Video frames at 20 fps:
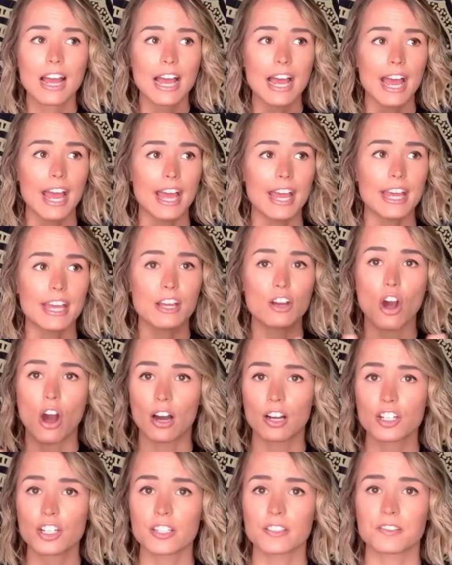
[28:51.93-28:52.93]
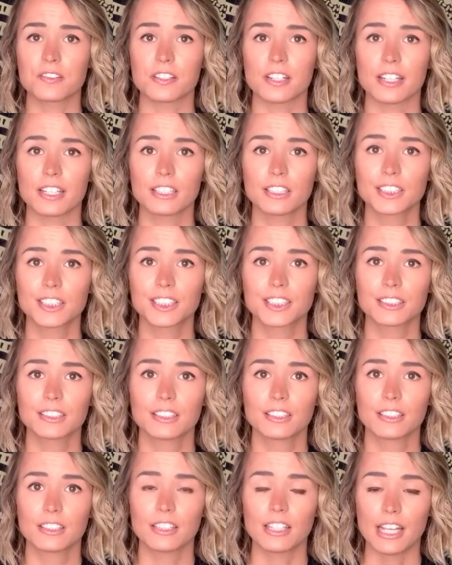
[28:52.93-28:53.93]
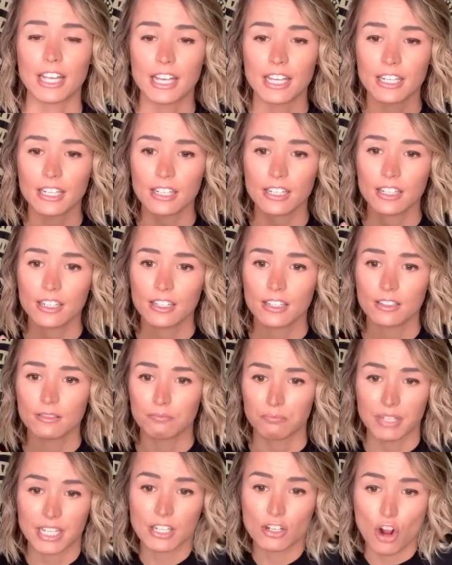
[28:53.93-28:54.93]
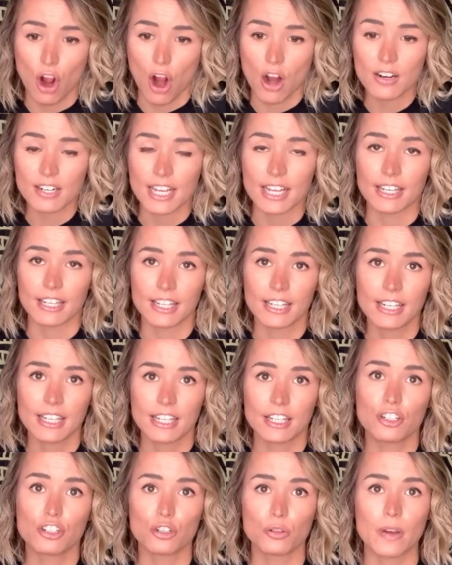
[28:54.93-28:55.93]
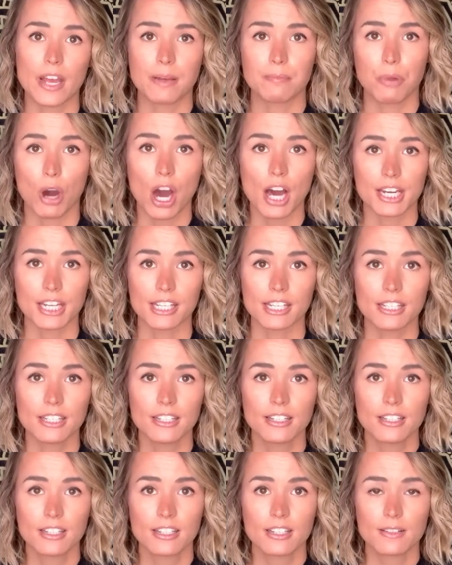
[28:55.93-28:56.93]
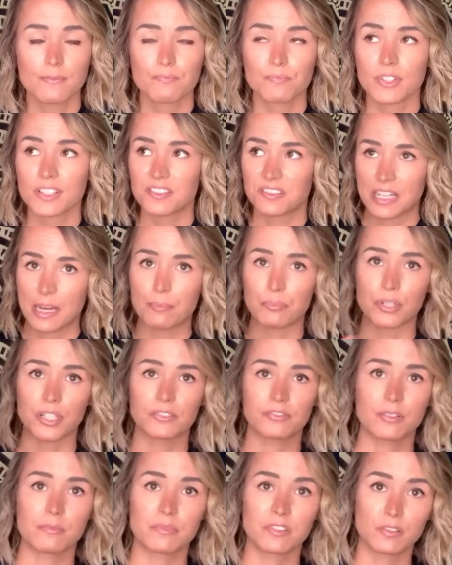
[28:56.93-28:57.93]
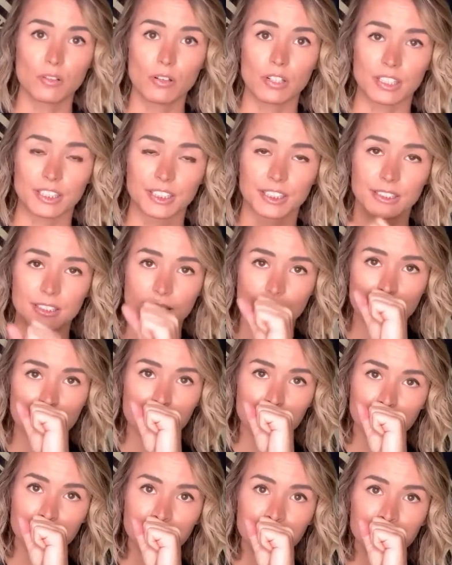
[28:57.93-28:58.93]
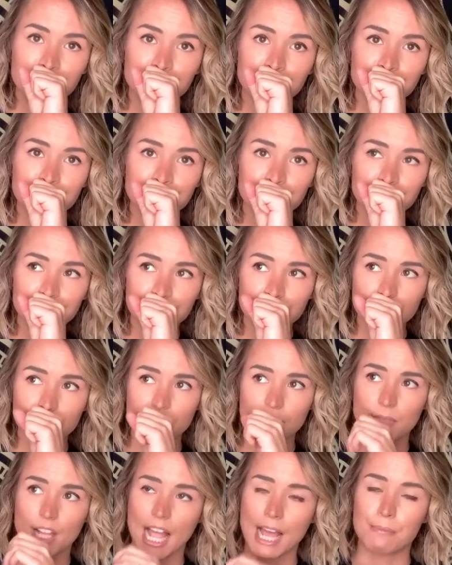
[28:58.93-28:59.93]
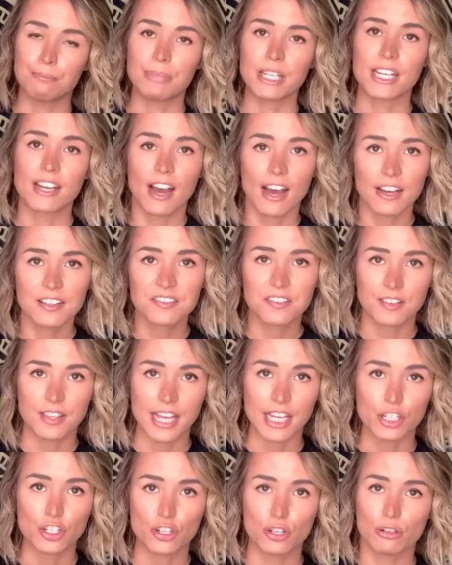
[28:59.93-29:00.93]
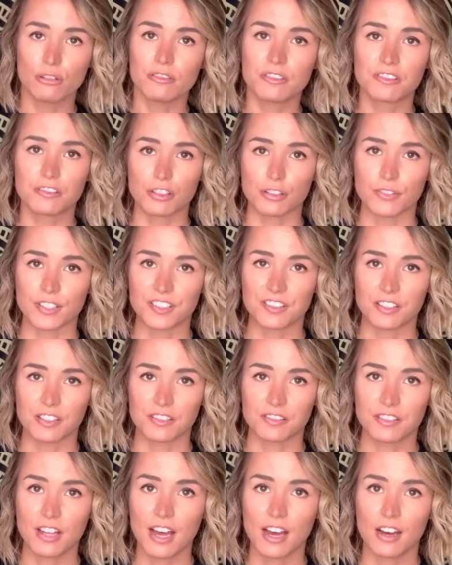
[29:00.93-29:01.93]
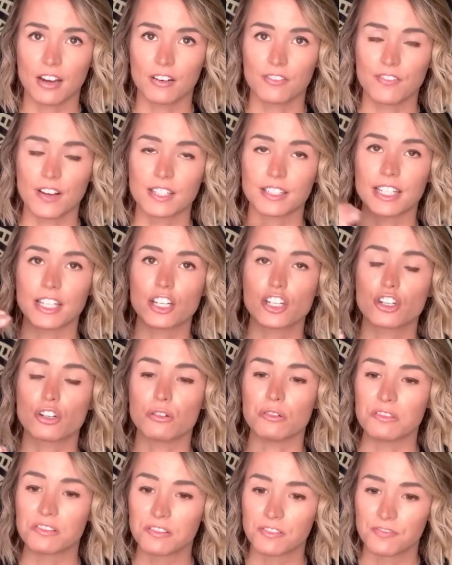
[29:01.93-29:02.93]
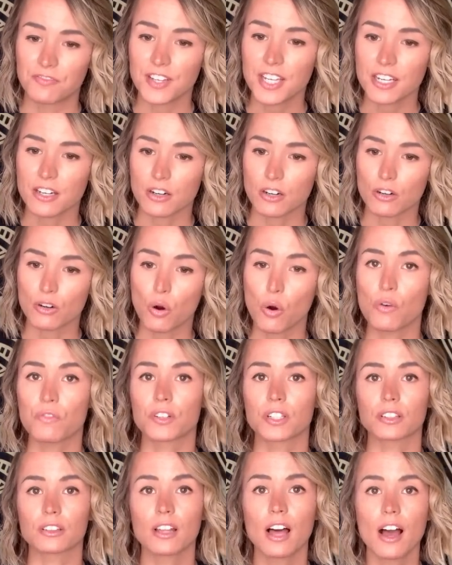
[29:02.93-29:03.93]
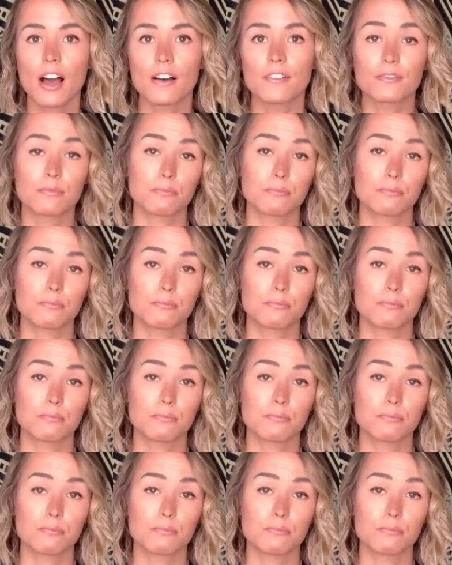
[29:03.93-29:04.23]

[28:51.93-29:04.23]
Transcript: a consciousness incarnated into a body separate from source. And because they choose service to self and they choose fear over love